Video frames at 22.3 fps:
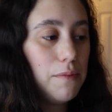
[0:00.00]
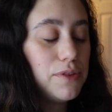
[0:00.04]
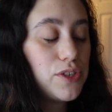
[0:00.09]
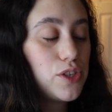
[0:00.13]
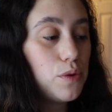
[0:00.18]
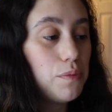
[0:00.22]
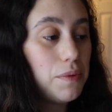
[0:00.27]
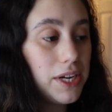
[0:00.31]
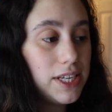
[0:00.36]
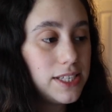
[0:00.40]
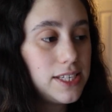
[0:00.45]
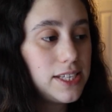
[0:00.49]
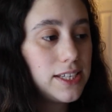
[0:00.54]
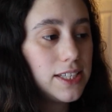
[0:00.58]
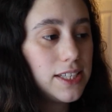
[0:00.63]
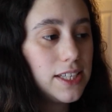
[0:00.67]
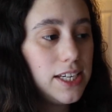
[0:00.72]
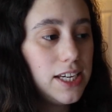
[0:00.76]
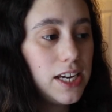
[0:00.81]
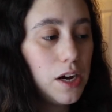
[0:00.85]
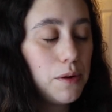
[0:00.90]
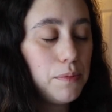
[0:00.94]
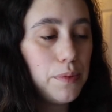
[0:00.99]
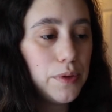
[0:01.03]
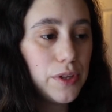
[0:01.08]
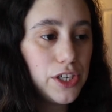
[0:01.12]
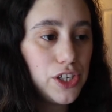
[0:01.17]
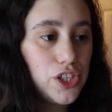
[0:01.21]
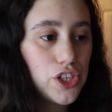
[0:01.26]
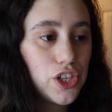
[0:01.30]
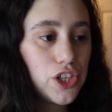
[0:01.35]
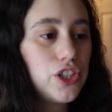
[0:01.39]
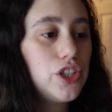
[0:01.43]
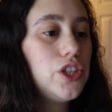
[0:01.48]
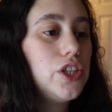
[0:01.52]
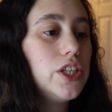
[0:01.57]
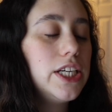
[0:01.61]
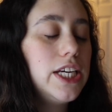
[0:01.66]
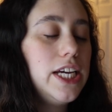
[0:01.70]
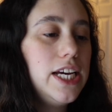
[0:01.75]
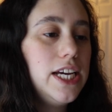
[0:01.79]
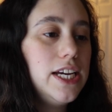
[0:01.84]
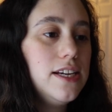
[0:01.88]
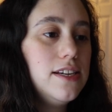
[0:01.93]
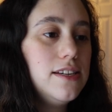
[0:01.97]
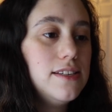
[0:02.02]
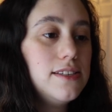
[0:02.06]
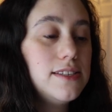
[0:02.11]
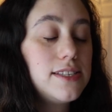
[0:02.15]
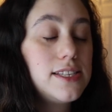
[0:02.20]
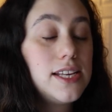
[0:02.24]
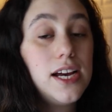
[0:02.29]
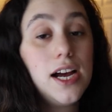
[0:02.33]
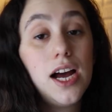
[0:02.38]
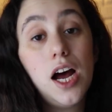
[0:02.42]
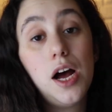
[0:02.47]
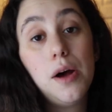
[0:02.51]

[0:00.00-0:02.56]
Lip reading: So basically, a bullet journal is